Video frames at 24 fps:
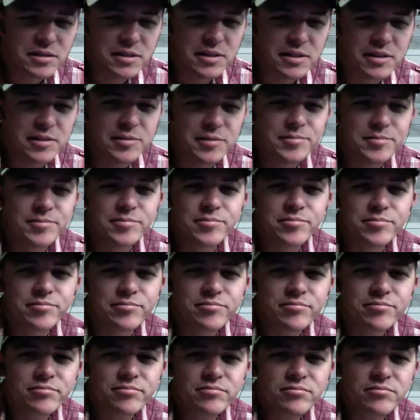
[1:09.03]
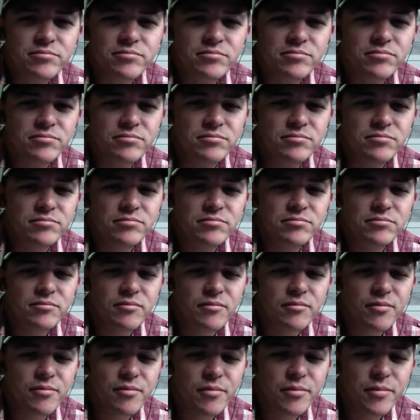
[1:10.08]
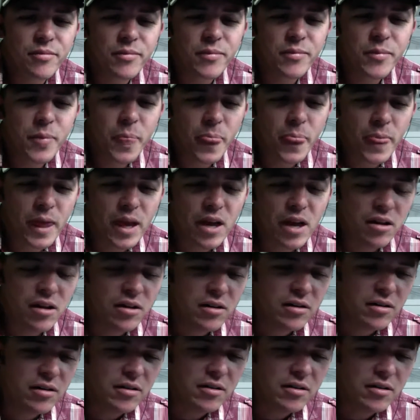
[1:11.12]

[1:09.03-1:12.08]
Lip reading: far as I'm concerned for coffee beers.